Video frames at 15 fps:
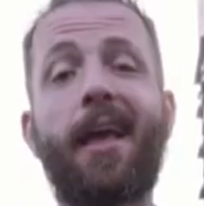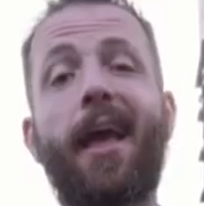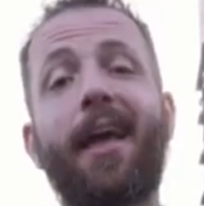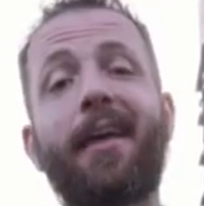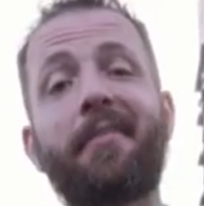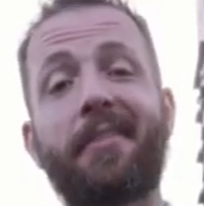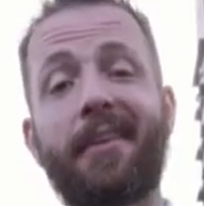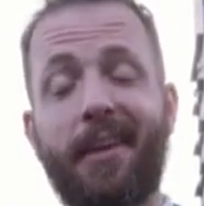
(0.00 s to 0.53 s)

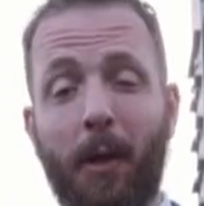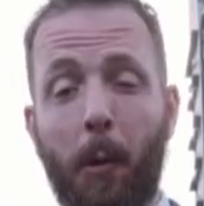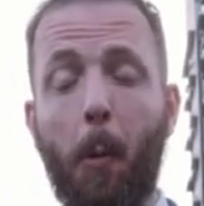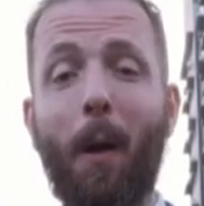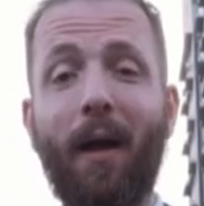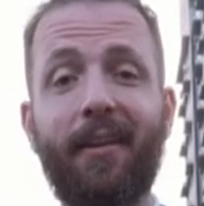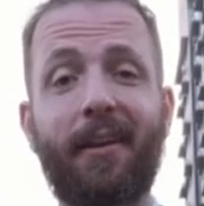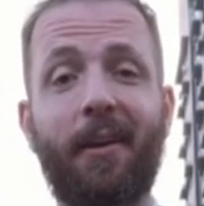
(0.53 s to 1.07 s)
and the
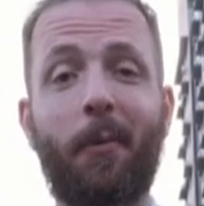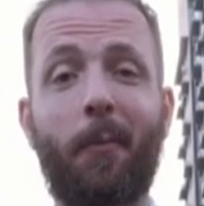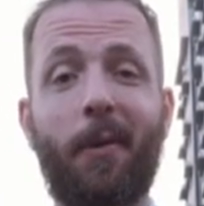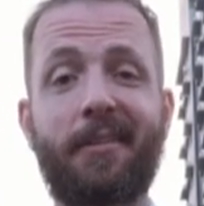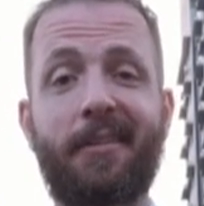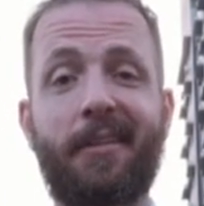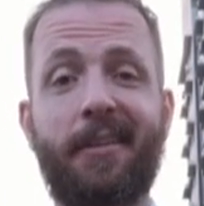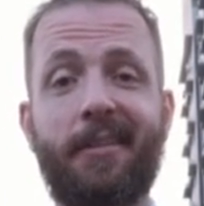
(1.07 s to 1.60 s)
equality
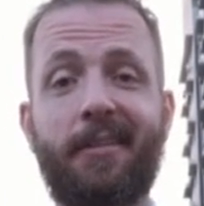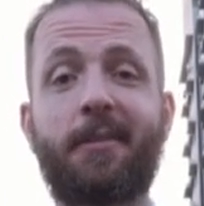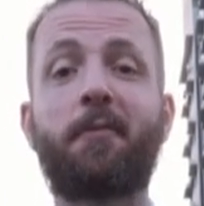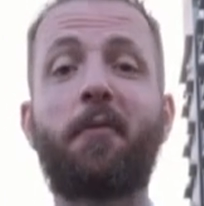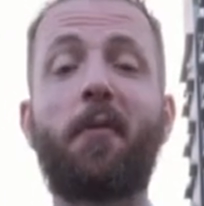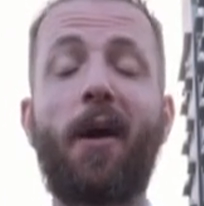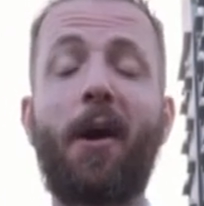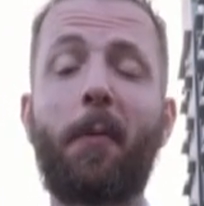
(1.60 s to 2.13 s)
residence
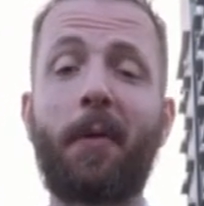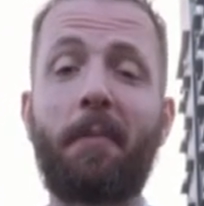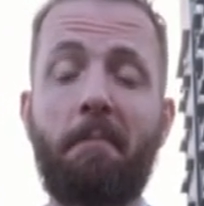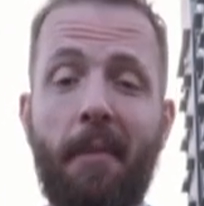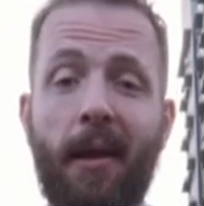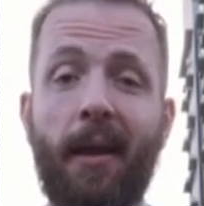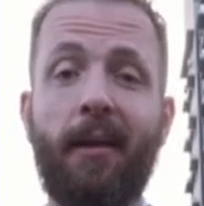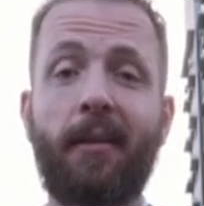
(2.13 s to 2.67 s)
for our
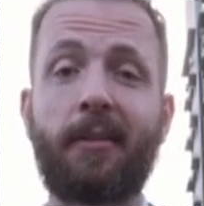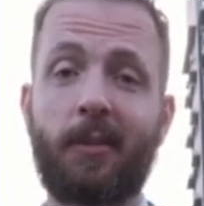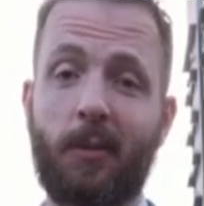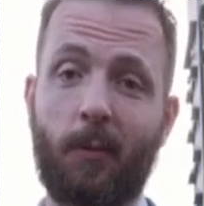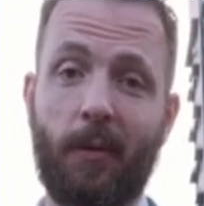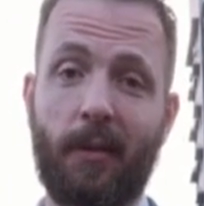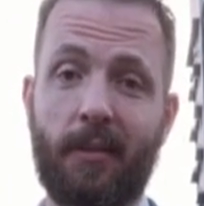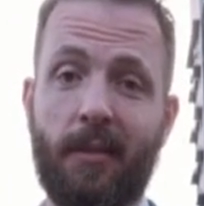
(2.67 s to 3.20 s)
male
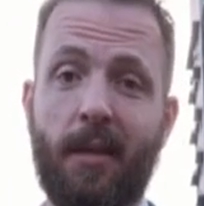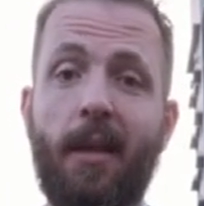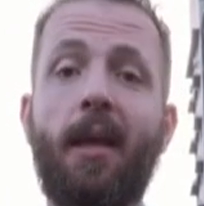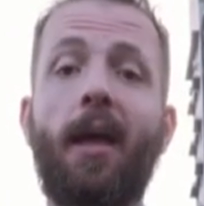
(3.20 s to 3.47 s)
students.